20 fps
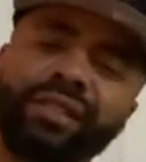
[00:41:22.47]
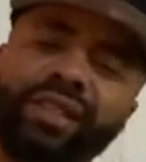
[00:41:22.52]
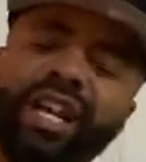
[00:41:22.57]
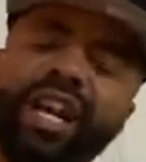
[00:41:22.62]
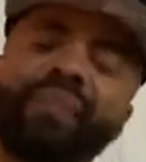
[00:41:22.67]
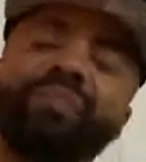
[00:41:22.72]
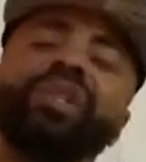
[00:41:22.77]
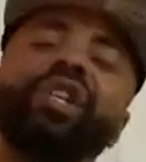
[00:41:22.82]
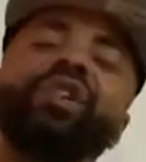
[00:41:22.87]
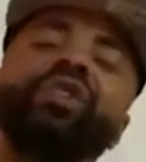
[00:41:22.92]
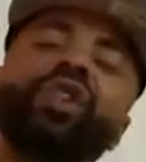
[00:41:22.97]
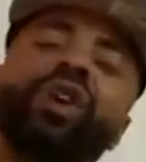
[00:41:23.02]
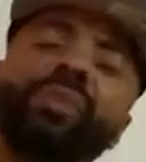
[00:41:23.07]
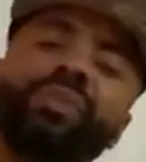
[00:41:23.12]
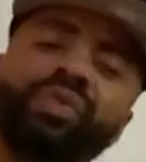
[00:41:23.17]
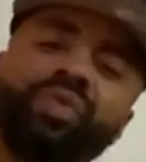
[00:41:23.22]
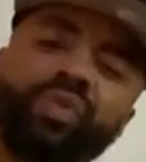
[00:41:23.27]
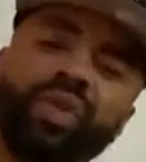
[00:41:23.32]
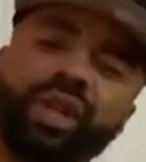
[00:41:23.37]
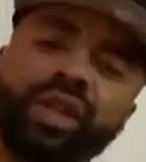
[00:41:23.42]
come to
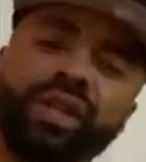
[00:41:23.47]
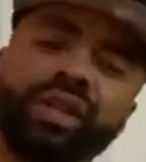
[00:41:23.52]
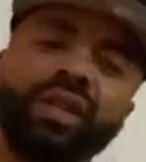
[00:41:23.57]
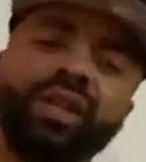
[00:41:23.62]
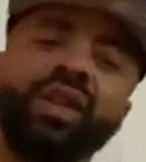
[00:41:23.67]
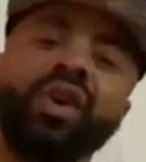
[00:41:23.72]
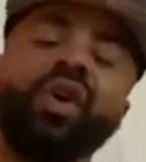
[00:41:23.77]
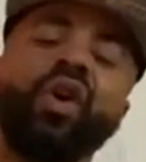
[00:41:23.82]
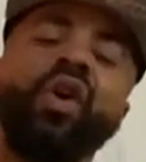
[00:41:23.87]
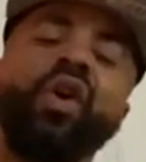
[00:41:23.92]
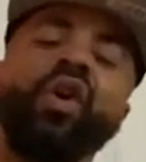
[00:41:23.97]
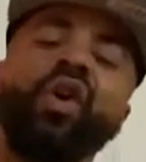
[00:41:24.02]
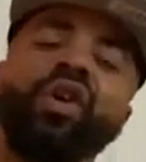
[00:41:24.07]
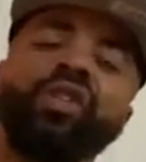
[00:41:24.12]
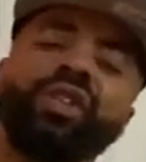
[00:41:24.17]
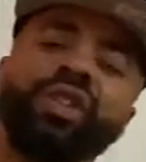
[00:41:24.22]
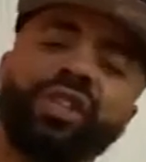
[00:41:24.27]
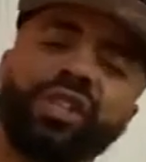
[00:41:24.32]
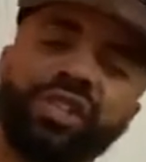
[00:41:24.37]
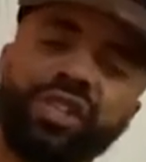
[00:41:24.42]
grips with
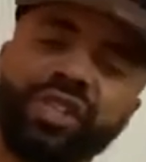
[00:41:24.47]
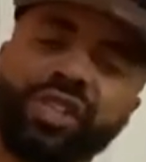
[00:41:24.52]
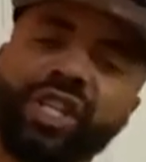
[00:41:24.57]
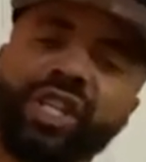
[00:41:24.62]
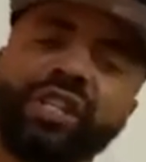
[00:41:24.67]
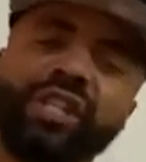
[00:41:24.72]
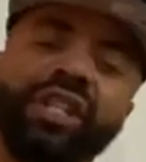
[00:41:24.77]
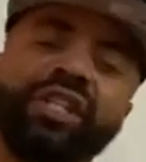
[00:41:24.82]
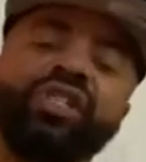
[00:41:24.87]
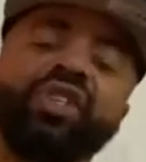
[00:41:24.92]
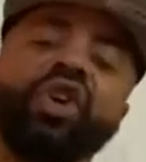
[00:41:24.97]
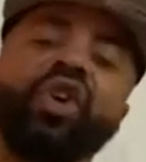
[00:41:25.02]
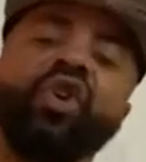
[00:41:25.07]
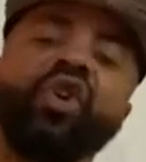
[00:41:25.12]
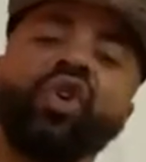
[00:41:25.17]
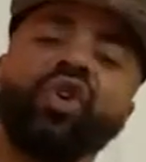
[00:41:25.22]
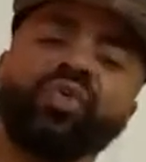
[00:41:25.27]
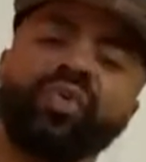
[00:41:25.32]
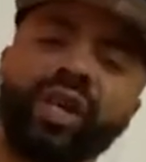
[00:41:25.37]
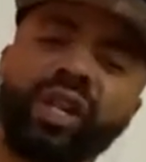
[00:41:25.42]
all of the shit that's
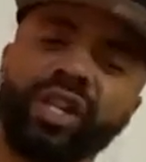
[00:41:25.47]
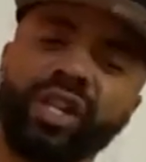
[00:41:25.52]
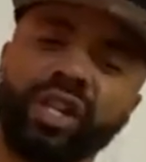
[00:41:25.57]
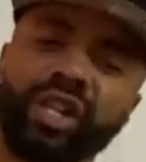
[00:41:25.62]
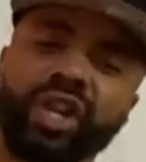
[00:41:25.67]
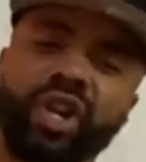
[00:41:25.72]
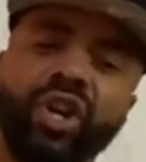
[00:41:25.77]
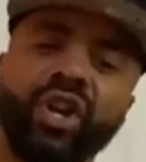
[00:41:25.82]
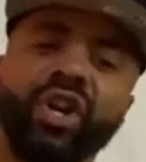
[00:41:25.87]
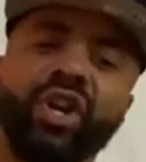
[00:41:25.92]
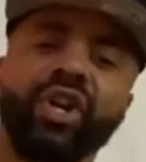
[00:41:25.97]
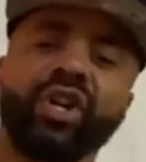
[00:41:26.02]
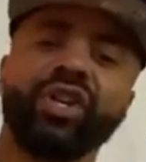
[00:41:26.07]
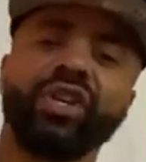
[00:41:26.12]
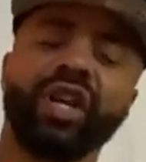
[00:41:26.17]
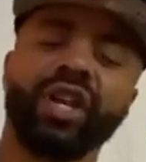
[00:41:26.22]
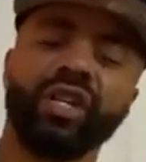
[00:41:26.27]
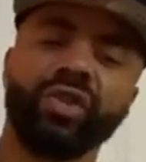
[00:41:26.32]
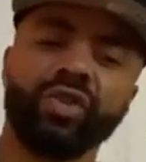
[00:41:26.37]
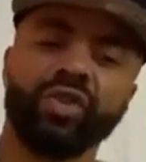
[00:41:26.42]
already
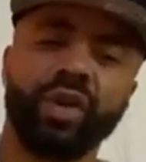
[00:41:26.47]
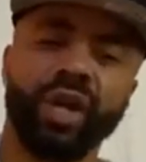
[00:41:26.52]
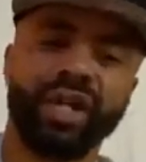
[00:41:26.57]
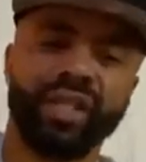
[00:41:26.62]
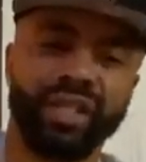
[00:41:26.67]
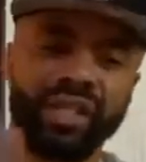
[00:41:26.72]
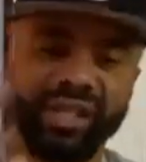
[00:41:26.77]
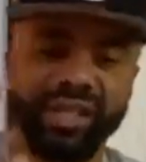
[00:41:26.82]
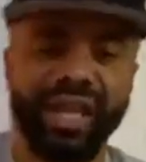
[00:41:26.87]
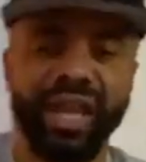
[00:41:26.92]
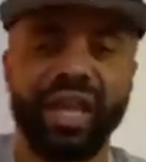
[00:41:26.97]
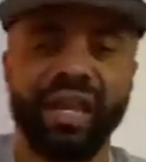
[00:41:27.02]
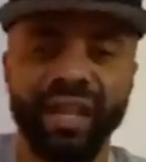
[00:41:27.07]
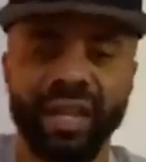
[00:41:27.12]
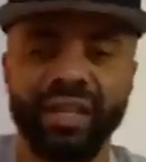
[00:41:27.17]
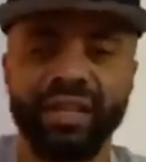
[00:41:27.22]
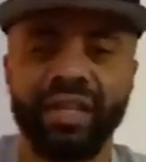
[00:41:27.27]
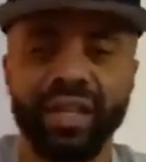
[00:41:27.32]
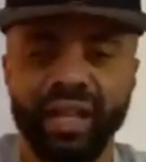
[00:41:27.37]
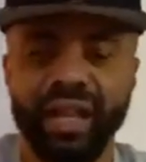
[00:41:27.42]
occurred and you try to stay
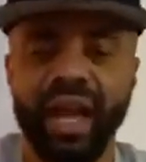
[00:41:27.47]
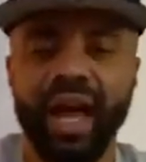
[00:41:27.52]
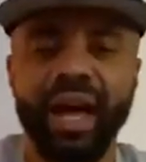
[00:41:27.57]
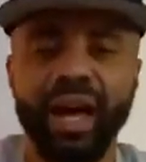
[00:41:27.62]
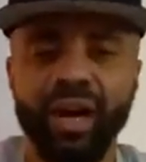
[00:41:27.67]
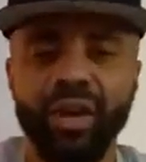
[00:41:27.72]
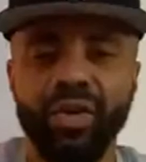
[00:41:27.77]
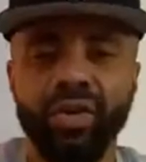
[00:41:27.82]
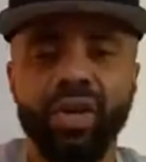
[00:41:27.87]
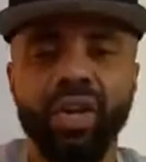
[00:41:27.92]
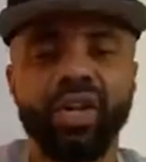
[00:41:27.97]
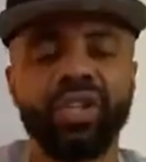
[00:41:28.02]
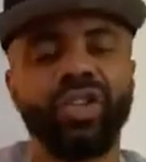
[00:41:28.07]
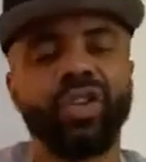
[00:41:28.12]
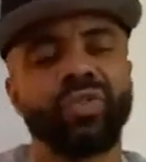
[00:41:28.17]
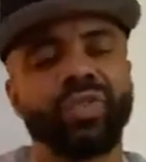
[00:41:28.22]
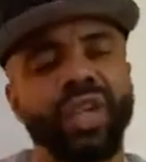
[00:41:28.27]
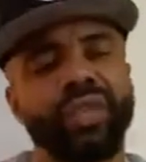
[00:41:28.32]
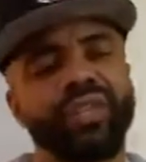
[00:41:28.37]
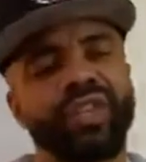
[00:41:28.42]
in the now,
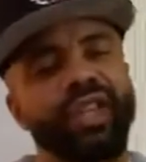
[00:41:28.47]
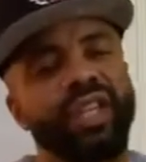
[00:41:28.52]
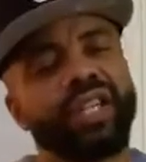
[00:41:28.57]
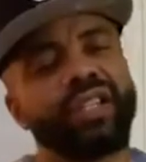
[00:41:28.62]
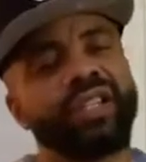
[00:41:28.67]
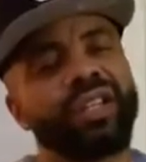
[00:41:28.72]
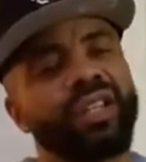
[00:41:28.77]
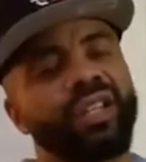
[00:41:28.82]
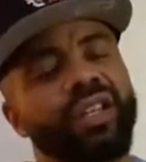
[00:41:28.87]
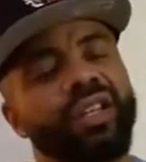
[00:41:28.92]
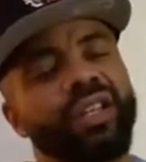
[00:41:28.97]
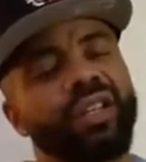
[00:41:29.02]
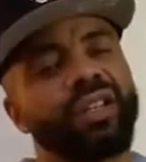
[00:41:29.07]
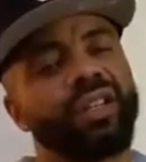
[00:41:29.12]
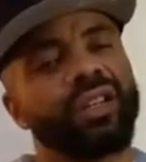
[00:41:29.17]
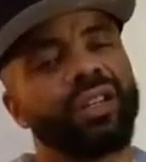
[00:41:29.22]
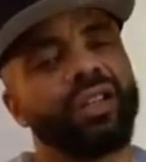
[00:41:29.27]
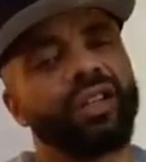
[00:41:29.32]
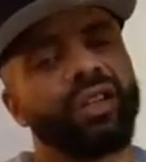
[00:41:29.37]
you'll never get to the,